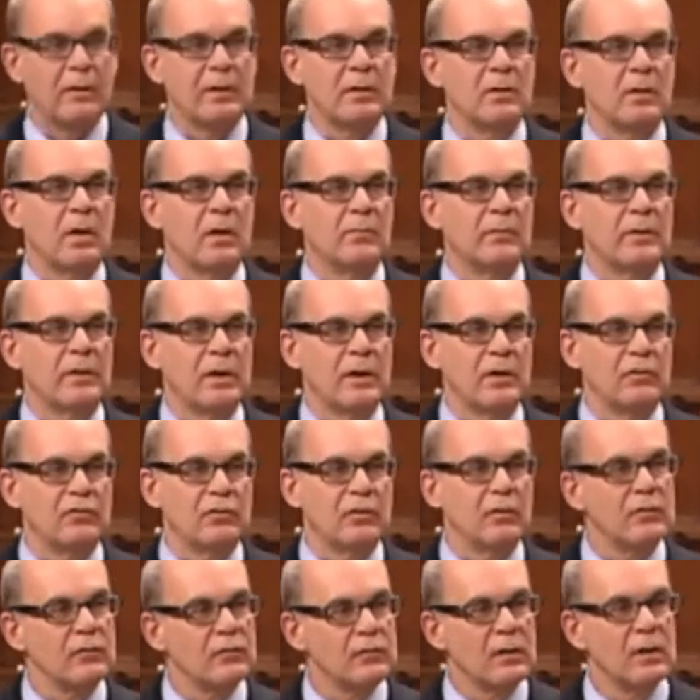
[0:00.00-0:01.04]

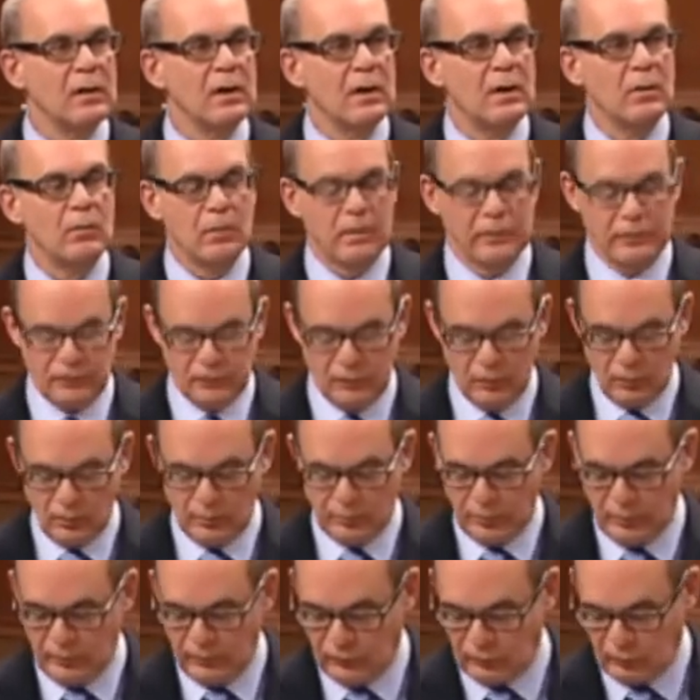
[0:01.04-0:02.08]
nominations was too
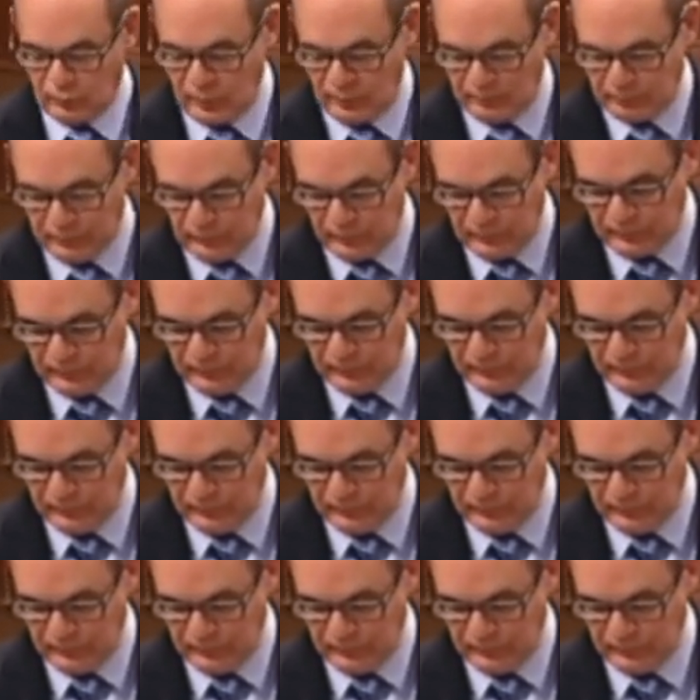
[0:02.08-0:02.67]
prescriptive,